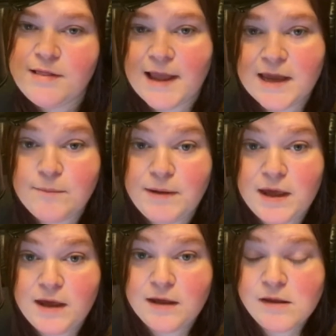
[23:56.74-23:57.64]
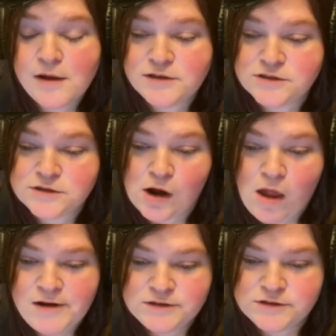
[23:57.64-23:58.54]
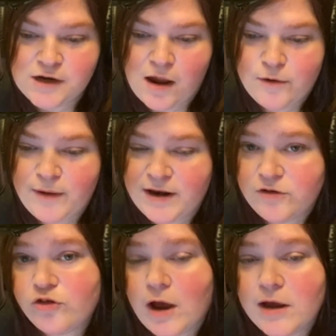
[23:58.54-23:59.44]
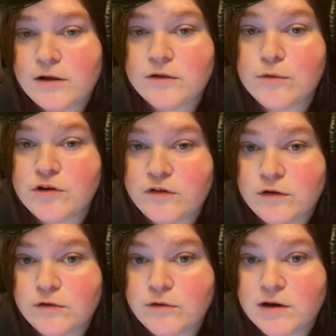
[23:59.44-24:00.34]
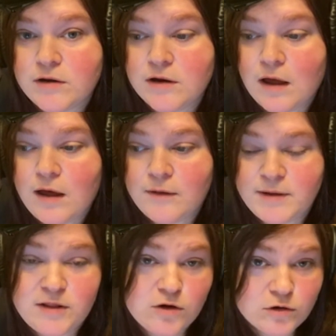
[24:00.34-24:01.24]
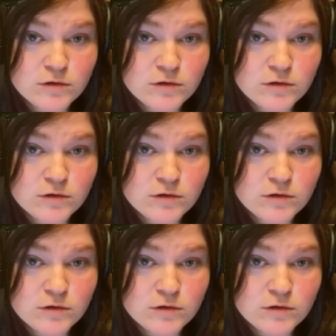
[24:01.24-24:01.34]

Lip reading: like me, who had a child or children in their